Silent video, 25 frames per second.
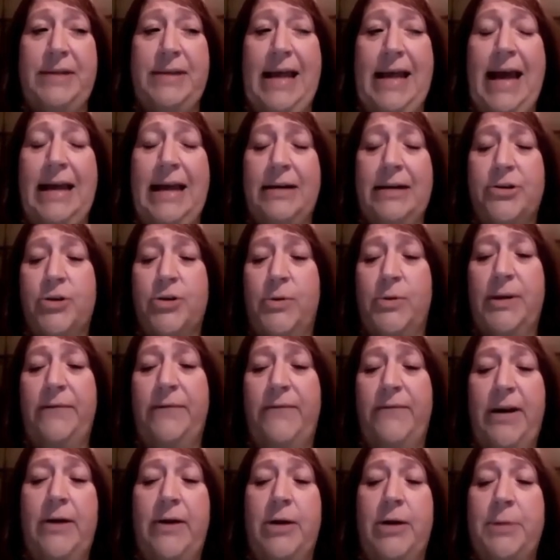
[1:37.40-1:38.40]
actually
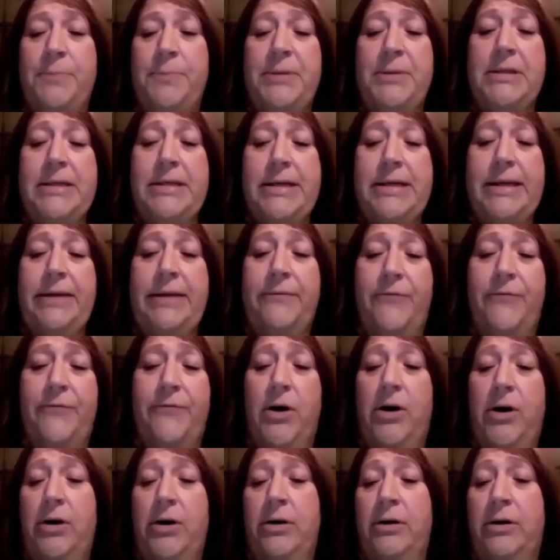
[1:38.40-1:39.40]
very petite
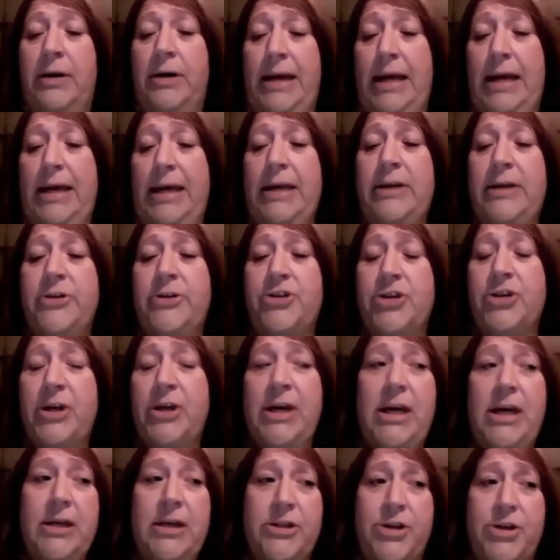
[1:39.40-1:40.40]
for her age.
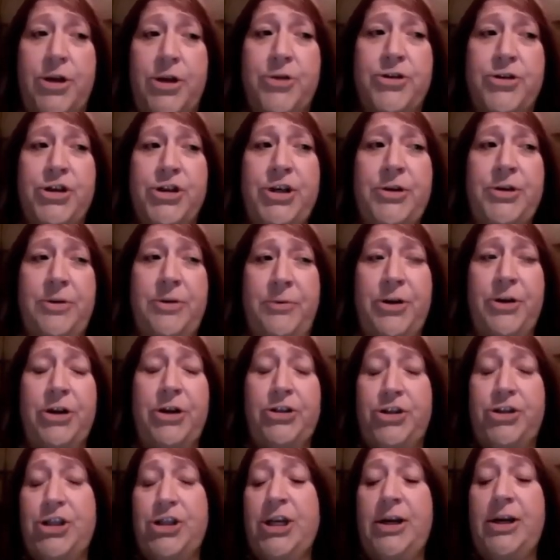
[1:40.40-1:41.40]
So she
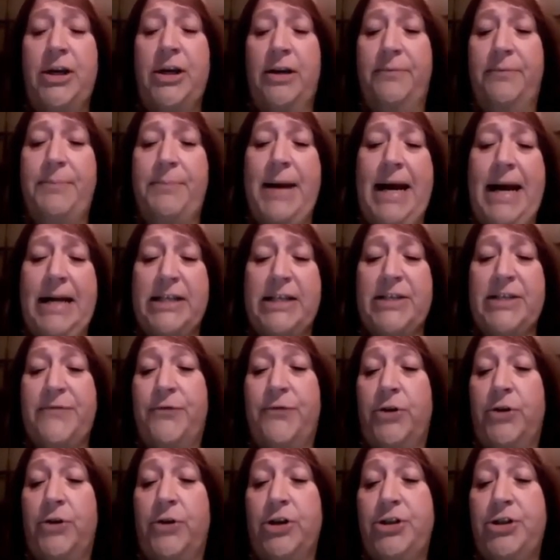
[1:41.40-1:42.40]
could have passed
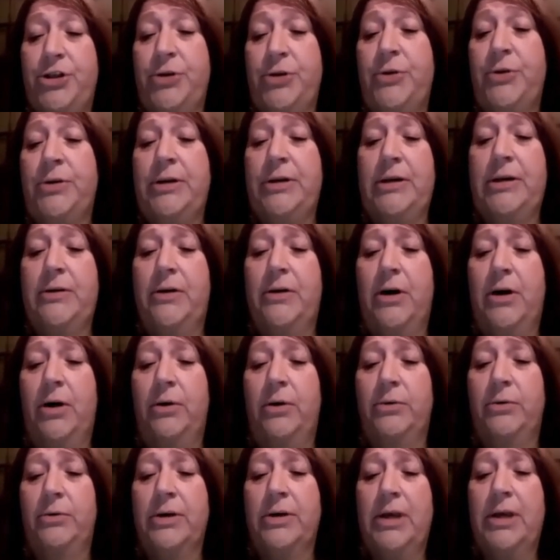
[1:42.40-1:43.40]
for a
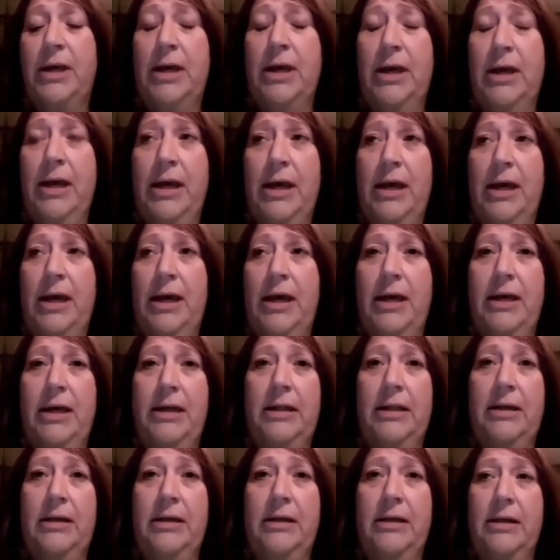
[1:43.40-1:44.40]
2-year-old.
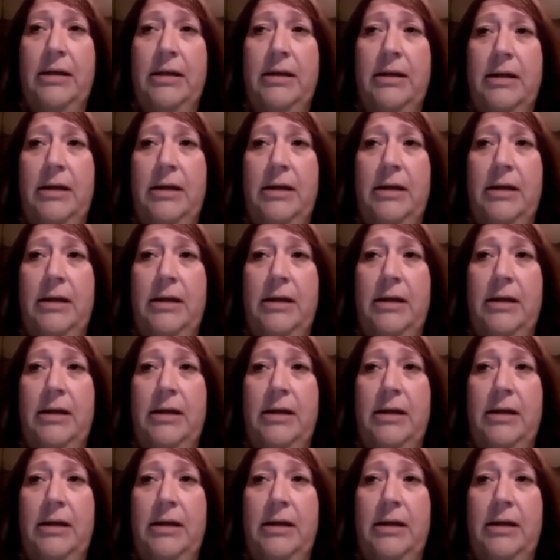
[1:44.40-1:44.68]
And